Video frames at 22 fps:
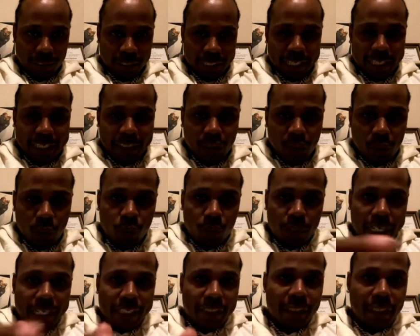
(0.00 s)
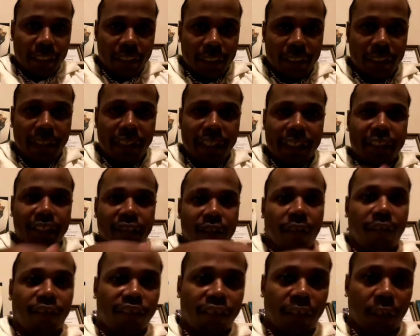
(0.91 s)
Ain't none of the niggas on
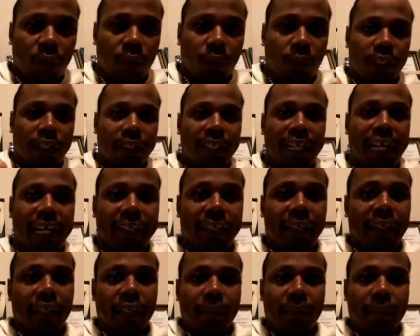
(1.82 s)
the floor on the deck